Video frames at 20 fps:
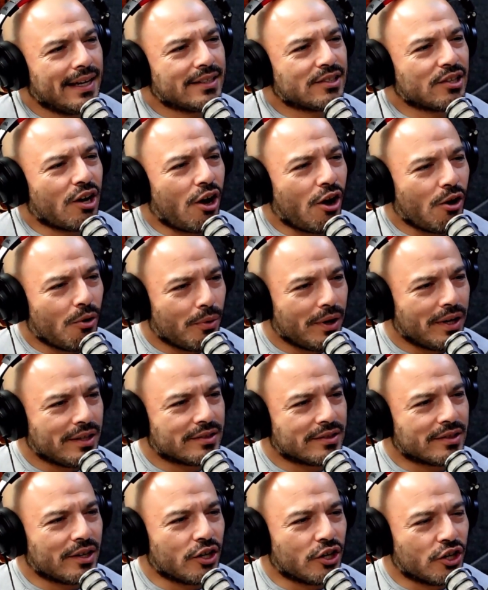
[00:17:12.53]
It's
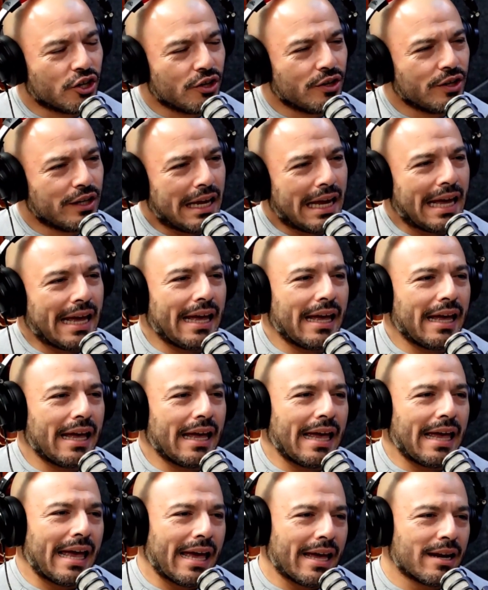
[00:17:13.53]
always a good
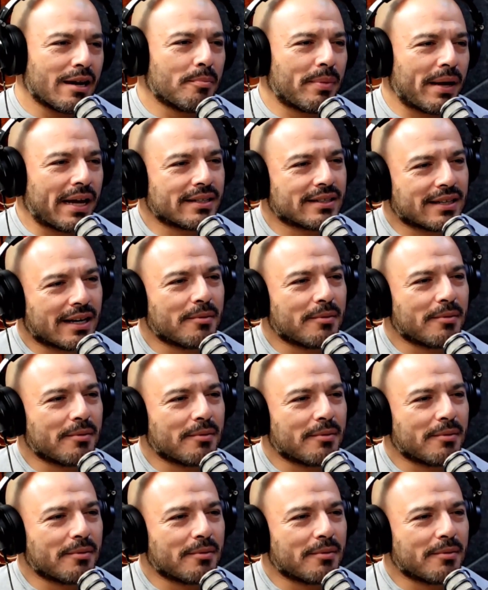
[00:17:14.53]
and a bad